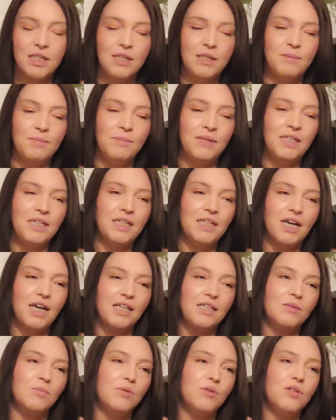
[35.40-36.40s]
Meaning, I
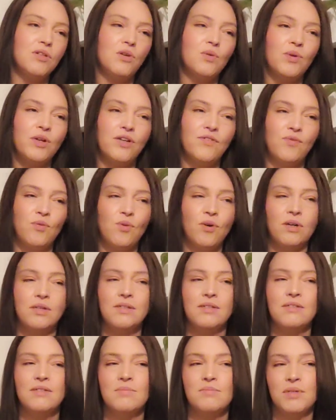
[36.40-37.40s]
could pull a Queen of
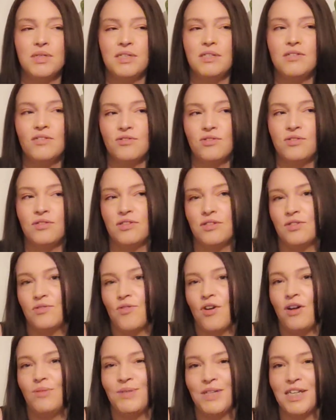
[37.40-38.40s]
Wands and be
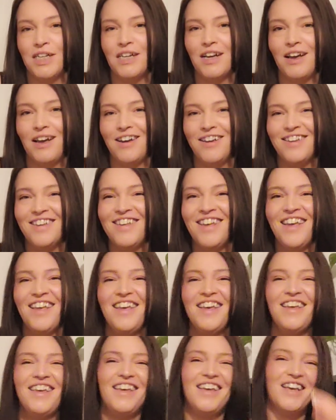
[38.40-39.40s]
describing a guy.
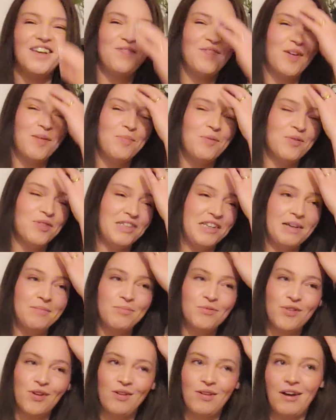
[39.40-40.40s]
If I pull the
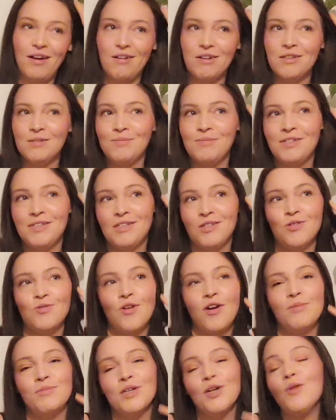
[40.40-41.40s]
Emperor, I could be
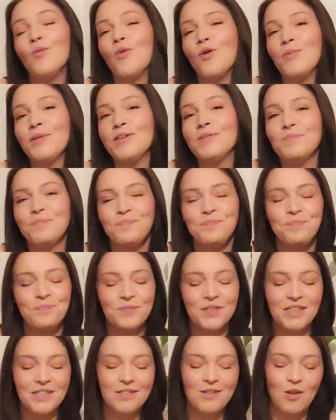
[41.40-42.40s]
describing a woman.
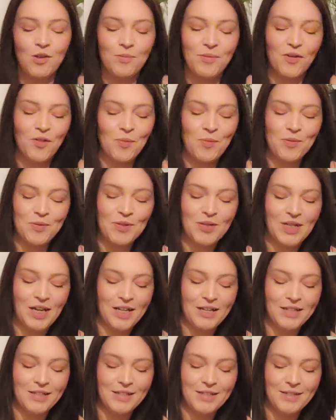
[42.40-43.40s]
It's all about the
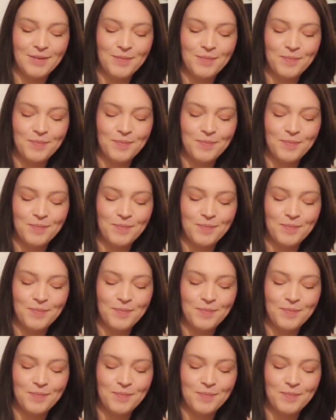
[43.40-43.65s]
personality.